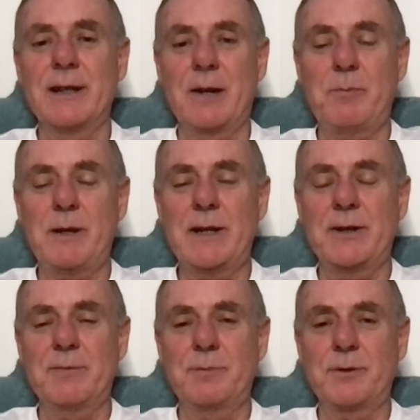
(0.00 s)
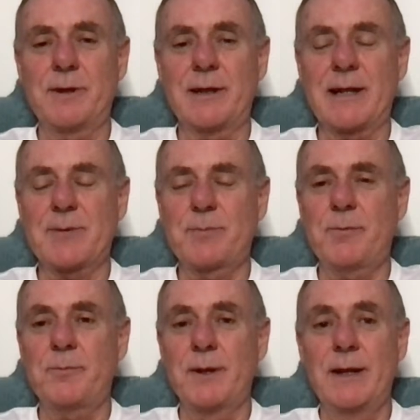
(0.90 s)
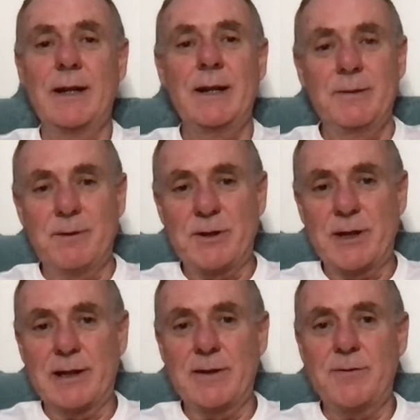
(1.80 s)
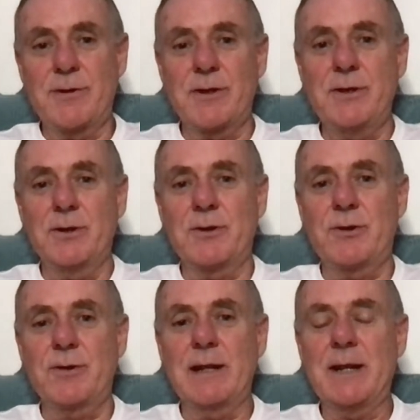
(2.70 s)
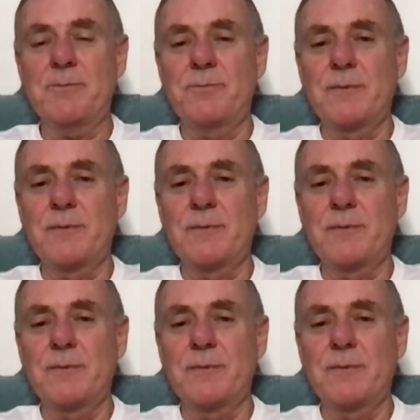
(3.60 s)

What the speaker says: appeared on Buddha at the Gas Pump, which includes yours truly.